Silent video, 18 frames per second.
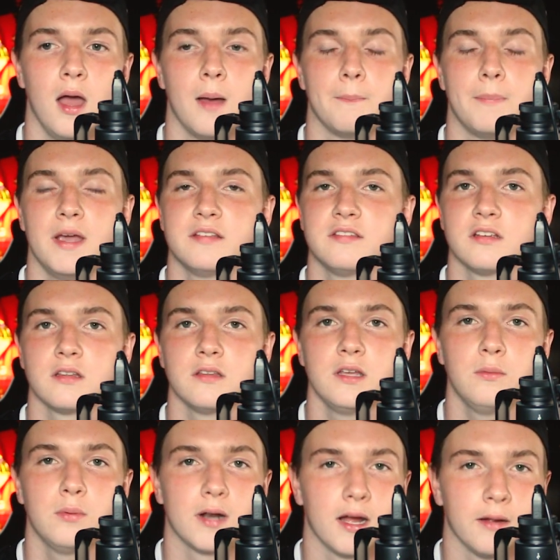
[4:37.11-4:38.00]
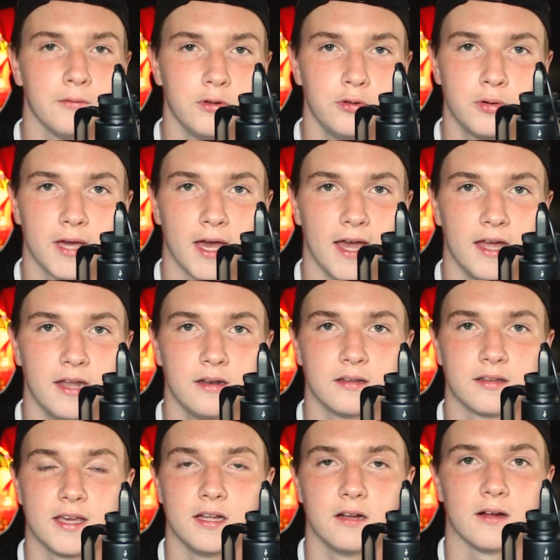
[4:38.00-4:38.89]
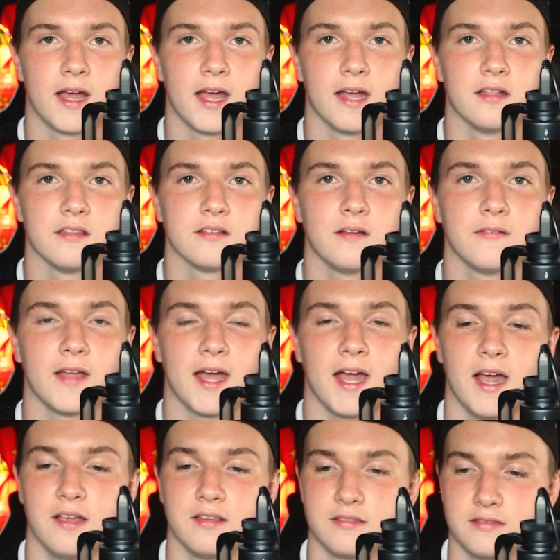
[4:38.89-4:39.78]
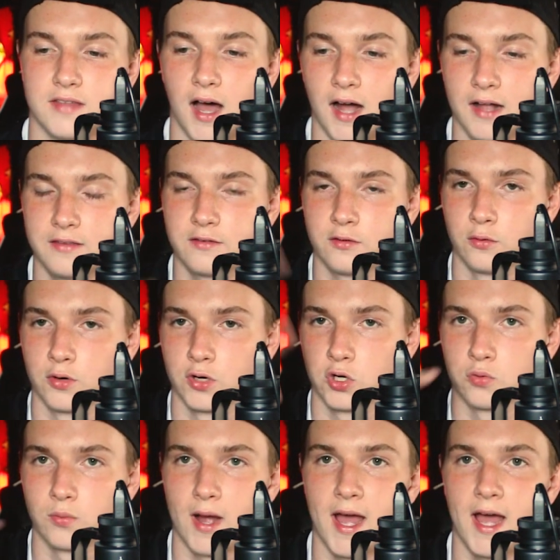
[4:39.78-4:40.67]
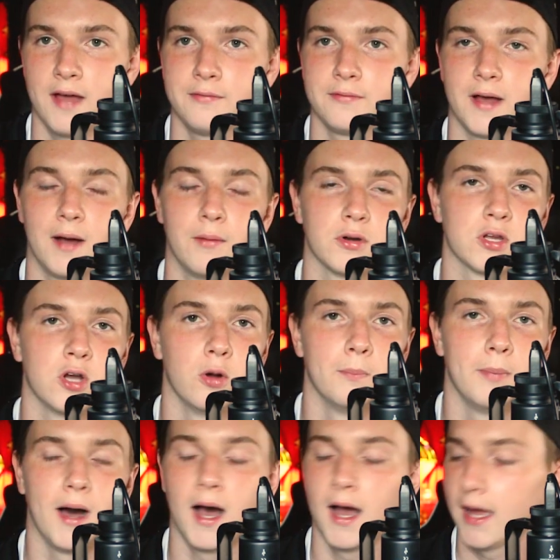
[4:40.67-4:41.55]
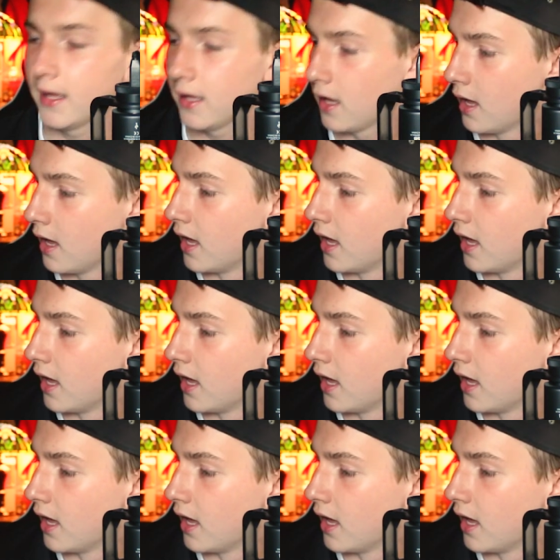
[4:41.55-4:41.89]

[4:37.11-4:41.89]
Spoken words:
basically whatever you can get your hands on that has dots or a graph, I would go buy.